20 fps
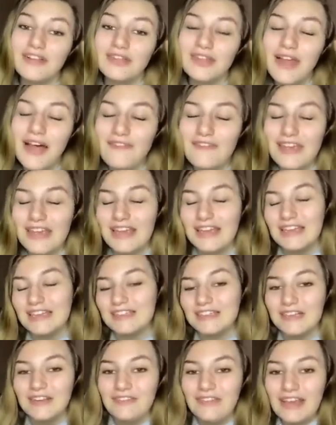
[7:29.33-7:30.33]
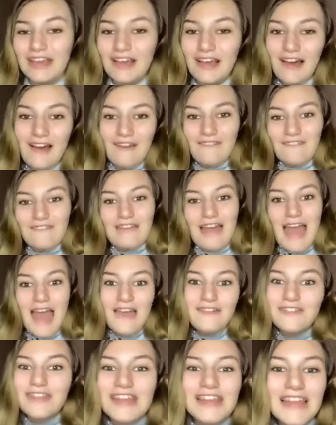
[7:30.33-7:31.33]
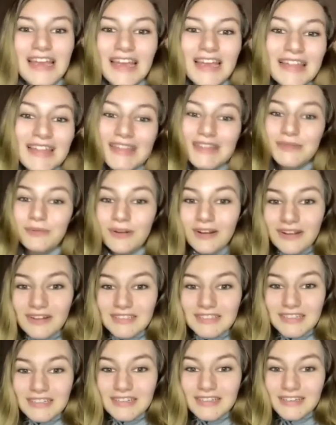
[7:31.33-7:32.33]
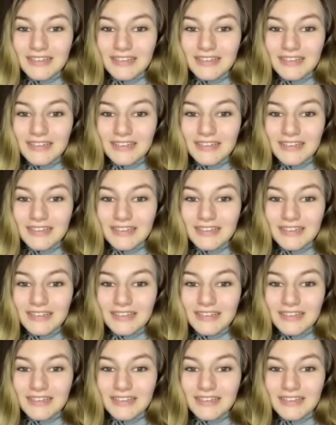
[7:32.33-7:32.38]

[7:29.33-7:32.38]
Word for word: loving and deserving of everything in this world.